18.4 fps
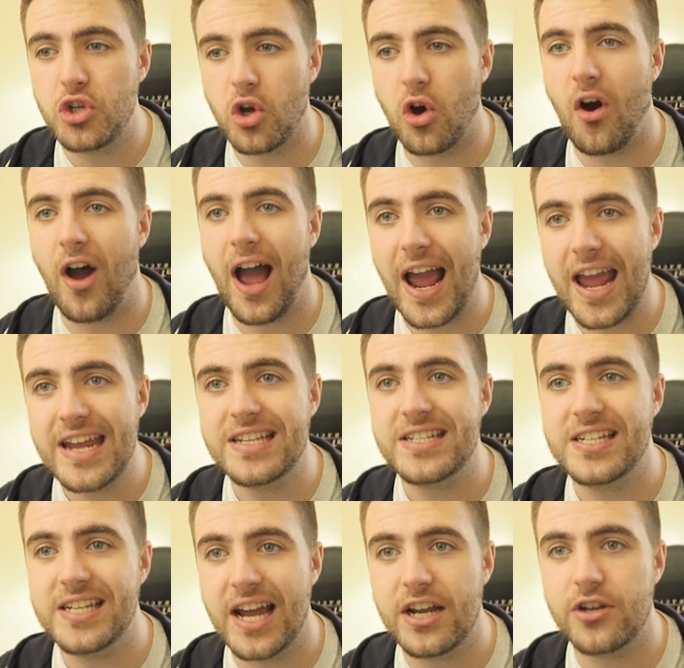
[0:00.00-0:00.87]
shot,
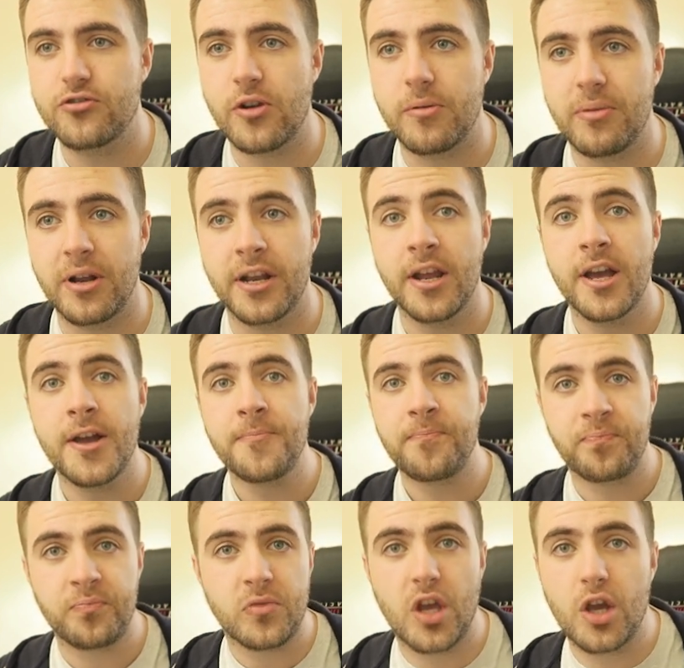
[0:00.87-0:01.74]
88 dribbling.
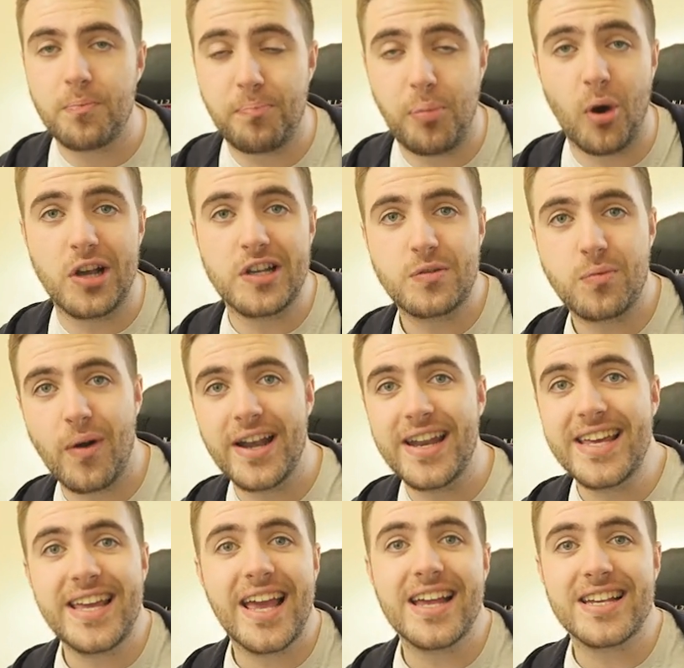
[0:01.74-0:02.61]
Boys,
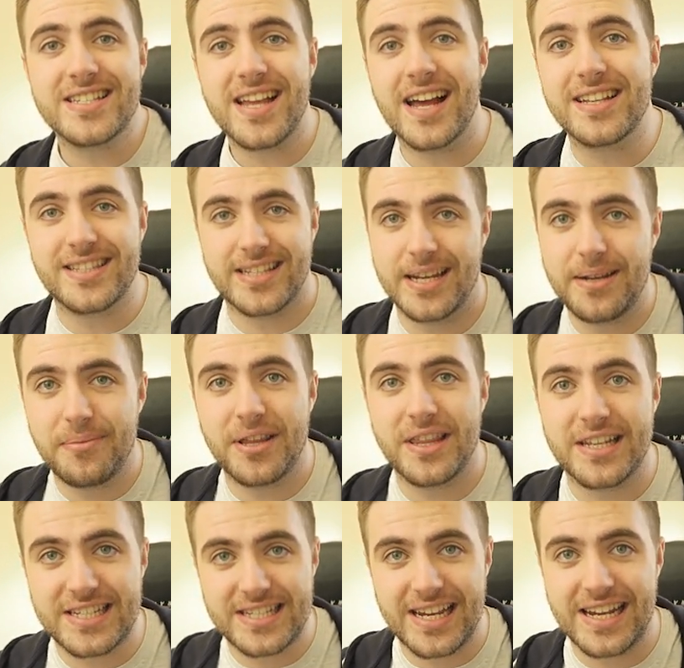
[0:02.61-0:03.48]
when he gets that team
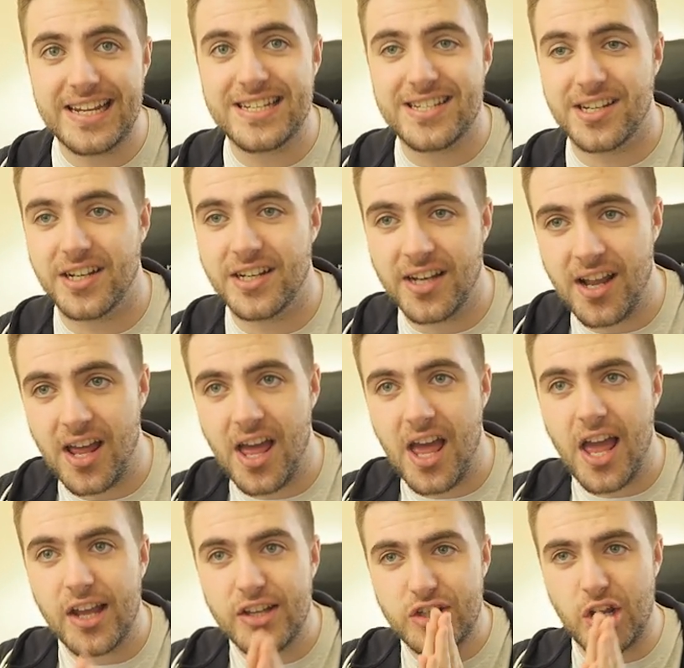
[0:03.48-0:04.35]
of the season,
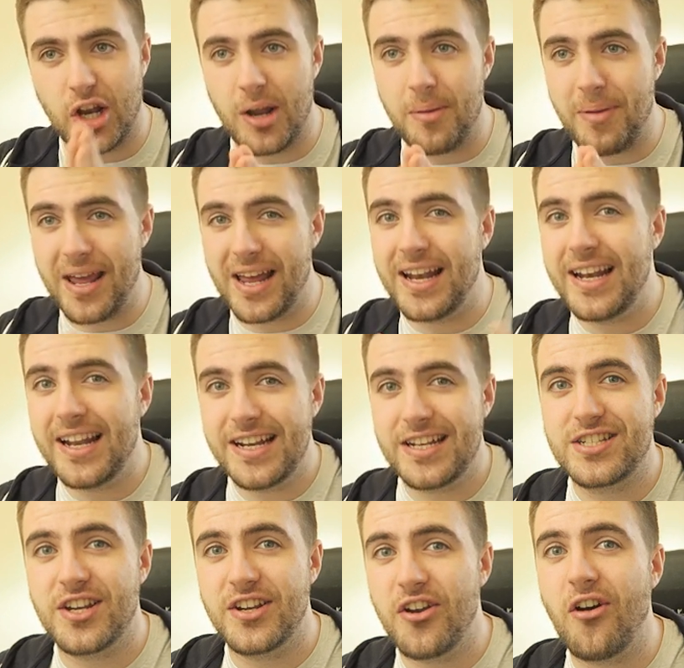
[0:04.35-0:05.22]
it's going to be at
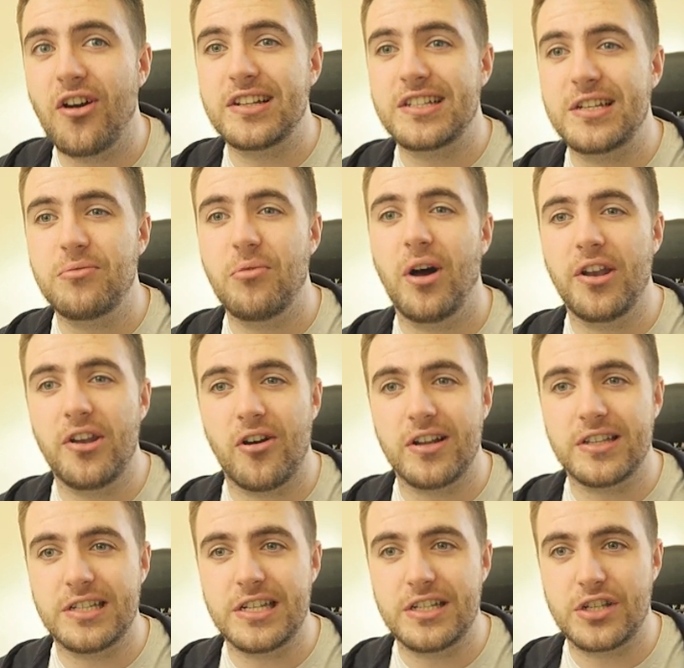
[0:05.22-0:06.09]
least a 91,
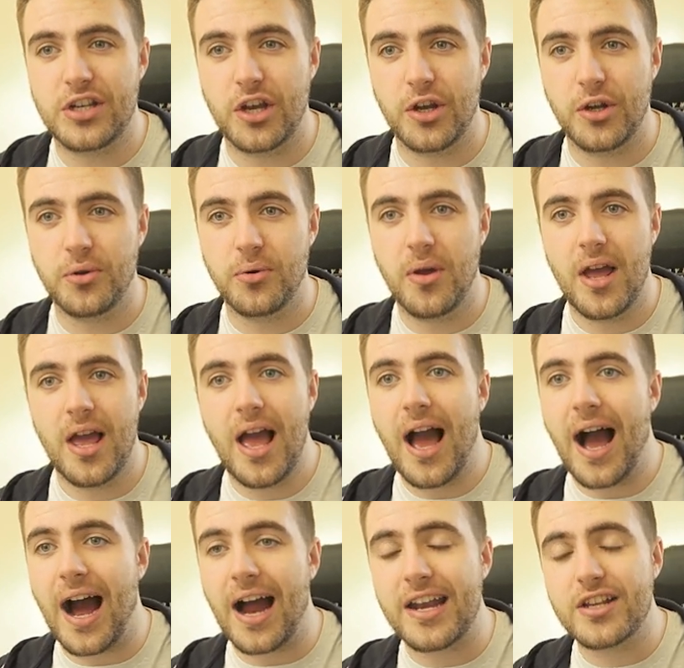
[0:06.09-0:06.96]
92.
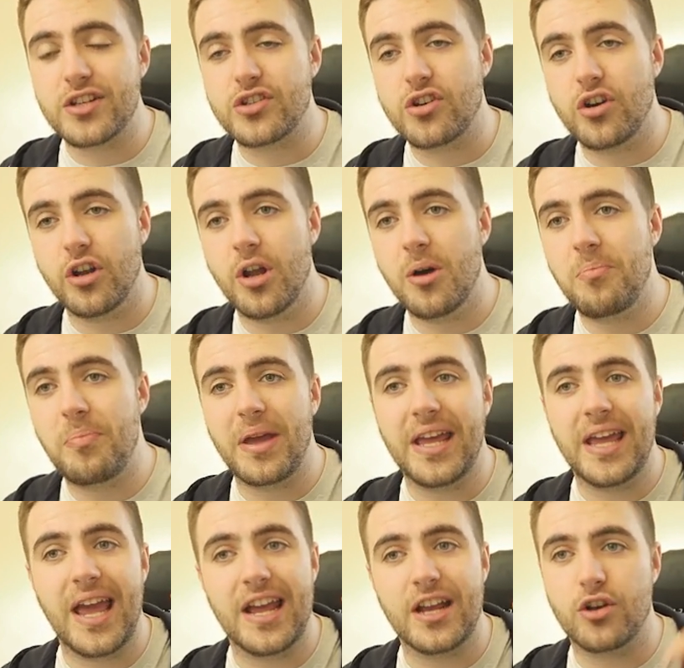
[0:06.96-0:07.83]
And it's going to
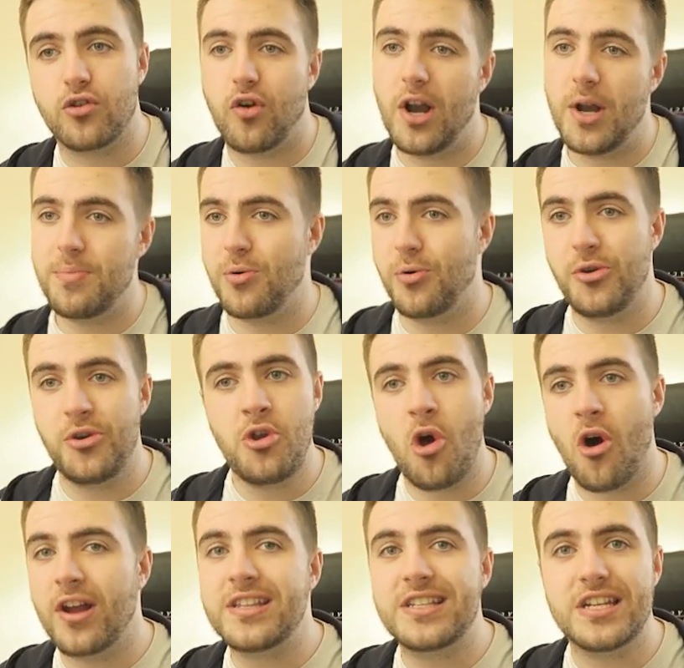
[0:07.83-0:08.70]
be incredible.
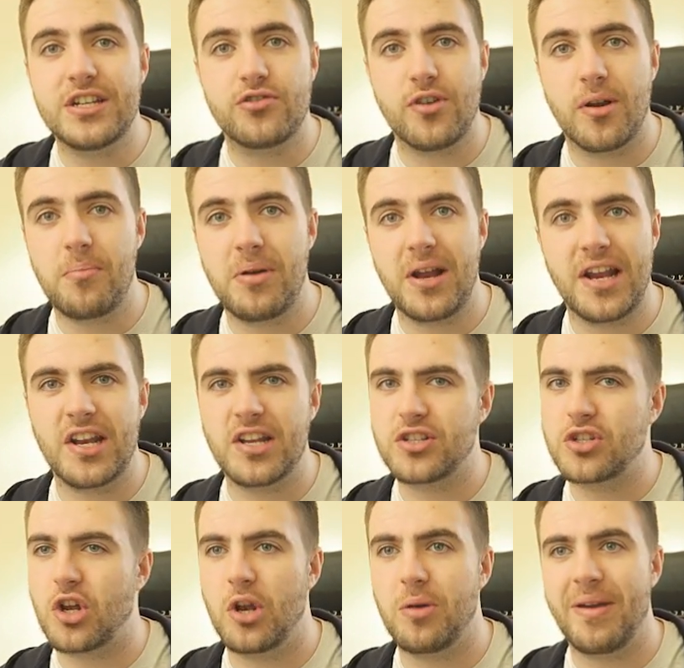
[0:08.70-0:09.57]
90 dribbling.
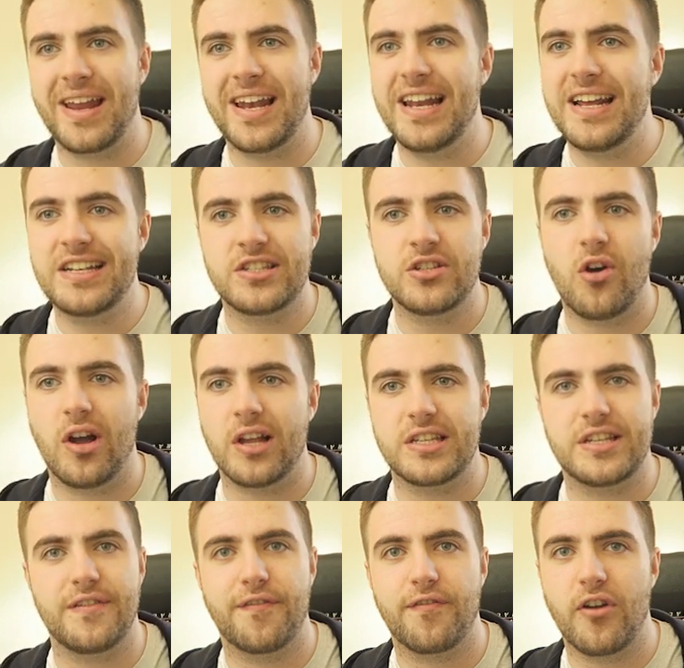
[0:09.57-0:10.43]
It's going to be at least
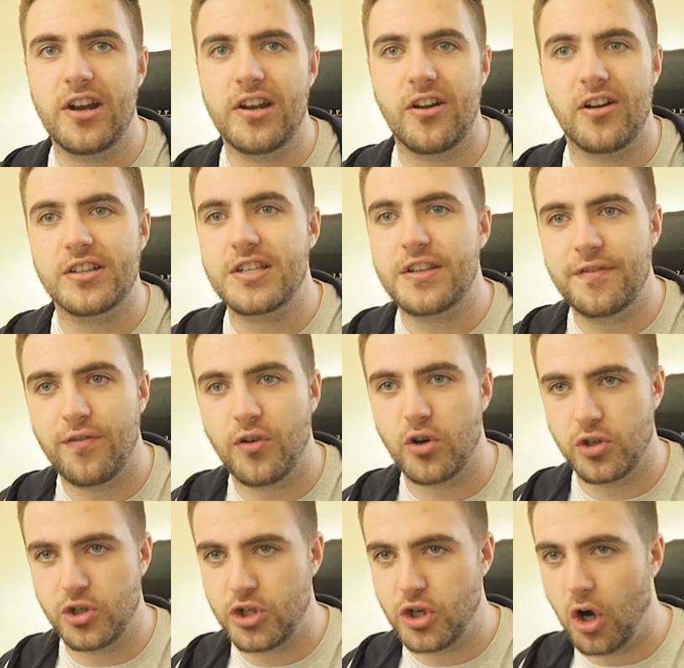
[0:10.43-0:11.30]
93,
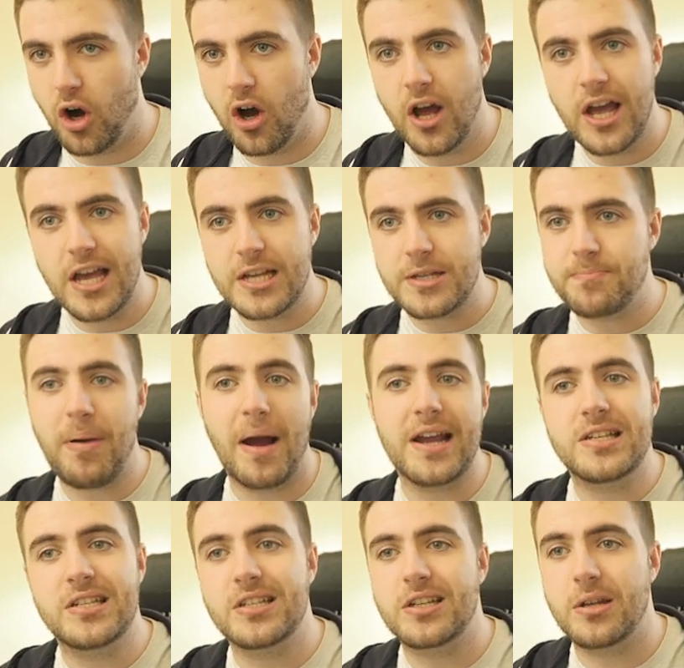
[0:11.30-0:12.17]
94 shot.
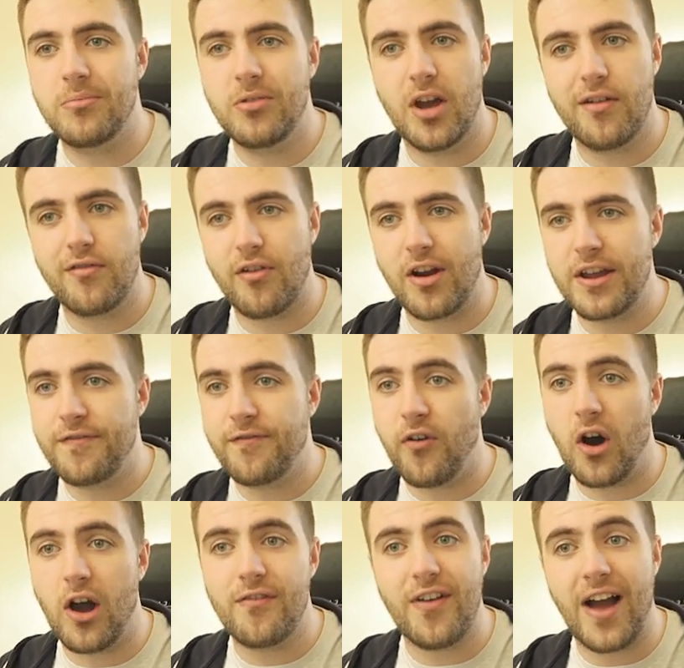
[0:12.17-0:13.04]
Pace is going to be over
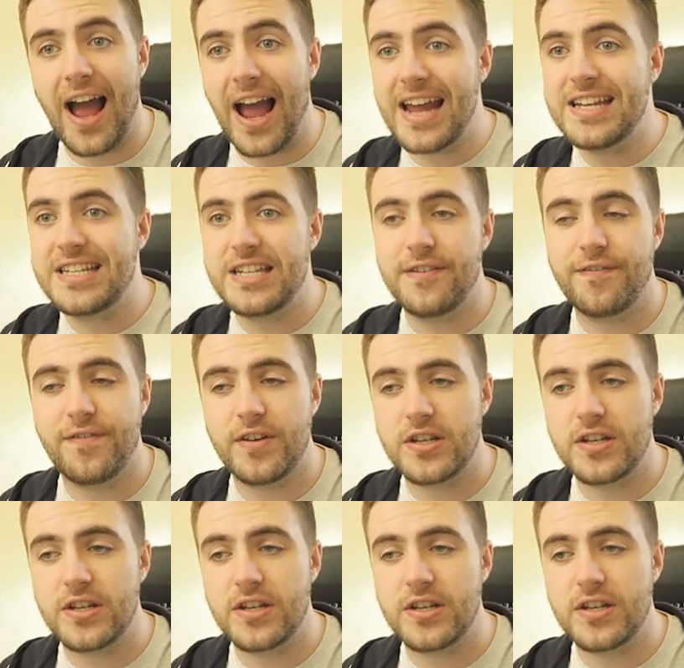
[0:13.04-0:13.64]
85. 80